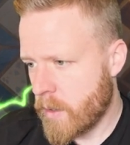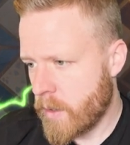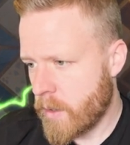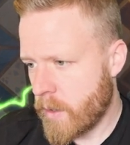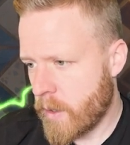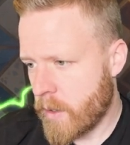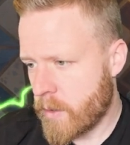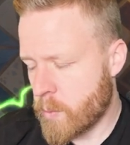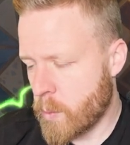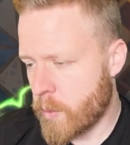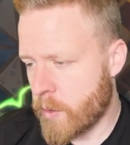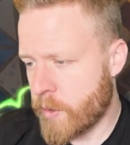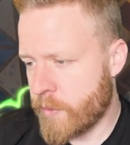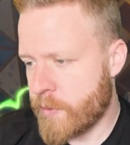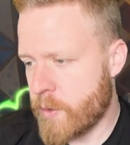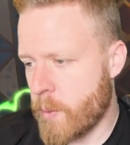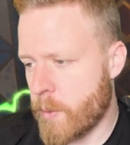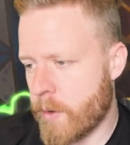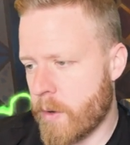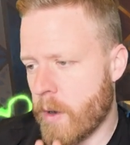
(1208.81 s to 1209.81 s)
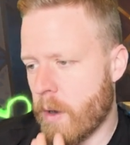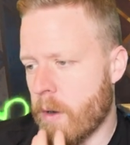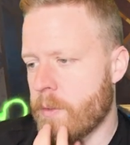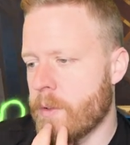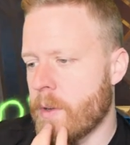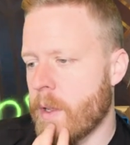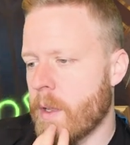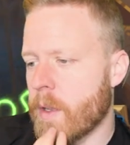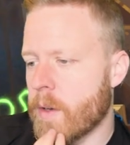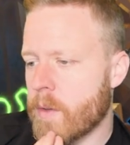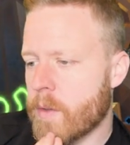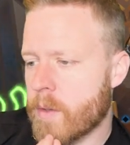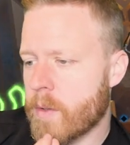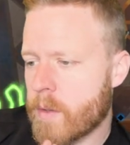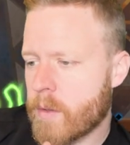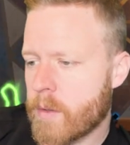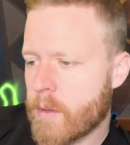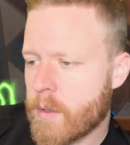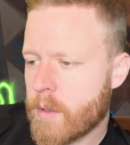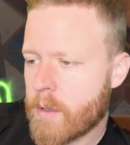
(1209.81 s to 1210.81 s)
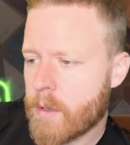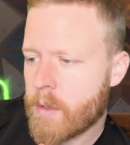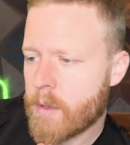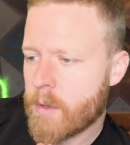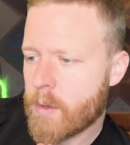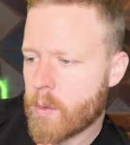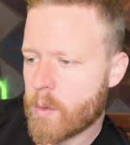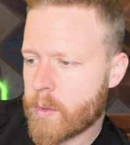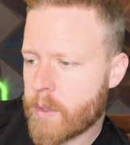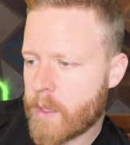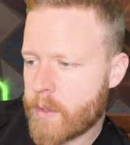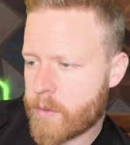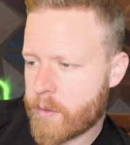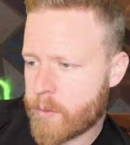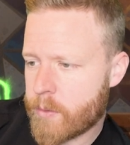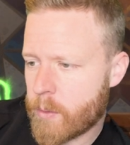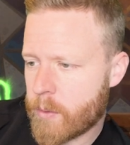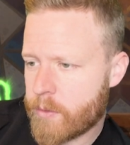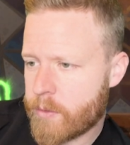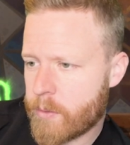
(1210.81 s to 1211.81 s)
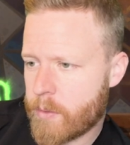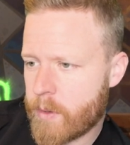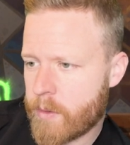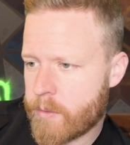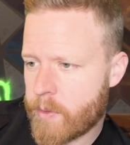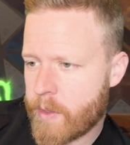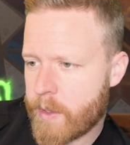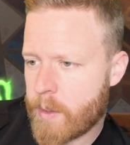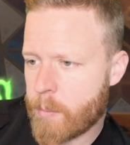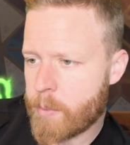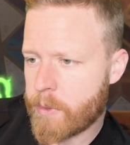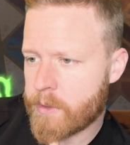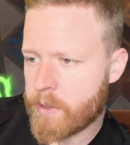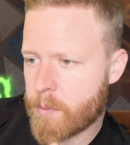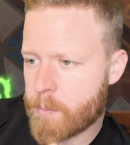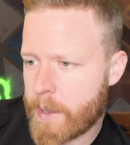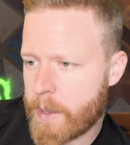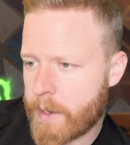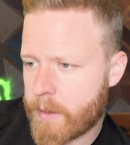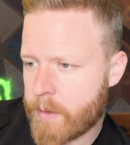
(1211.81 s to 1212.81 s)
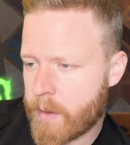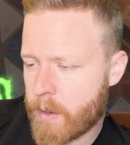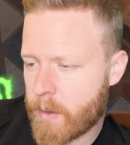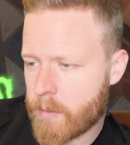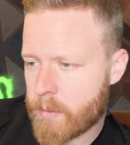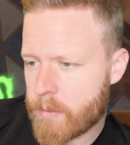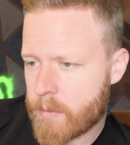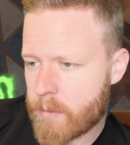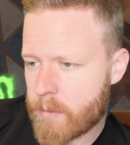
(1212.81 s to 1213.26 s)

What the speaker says: Has one or fewer cards in hand. Only has a sorcery. So they can bring this back now.